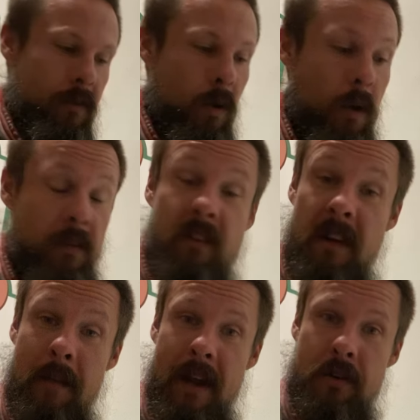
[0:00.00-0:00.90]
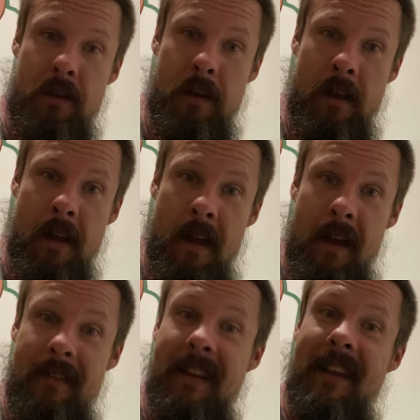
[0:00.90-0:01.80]
So a C major,
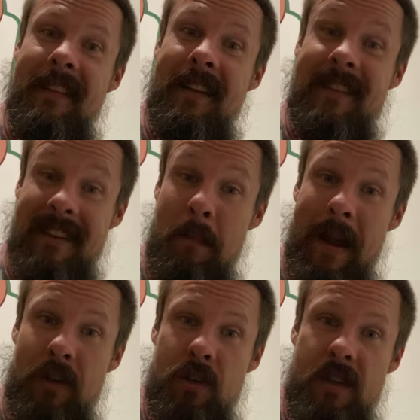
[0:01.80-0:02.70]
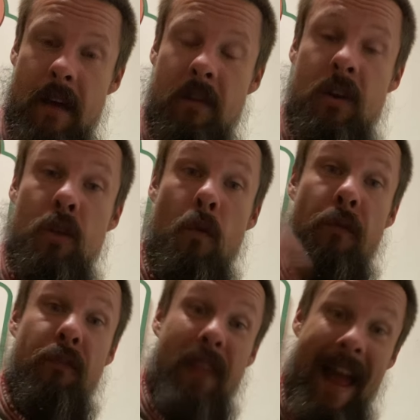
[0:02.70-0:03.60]
to get the C major seven, you
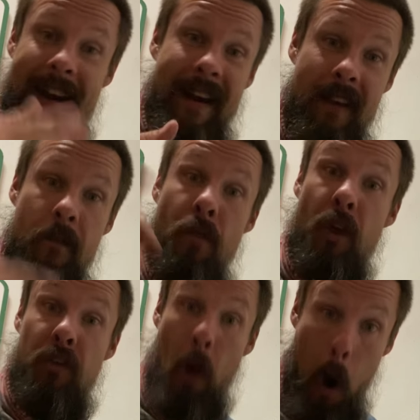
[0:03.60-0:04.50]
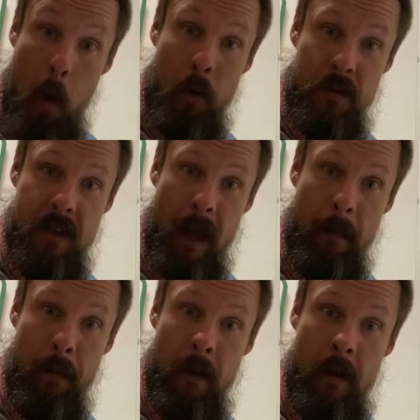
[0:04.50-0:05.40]
flatten the tonal step,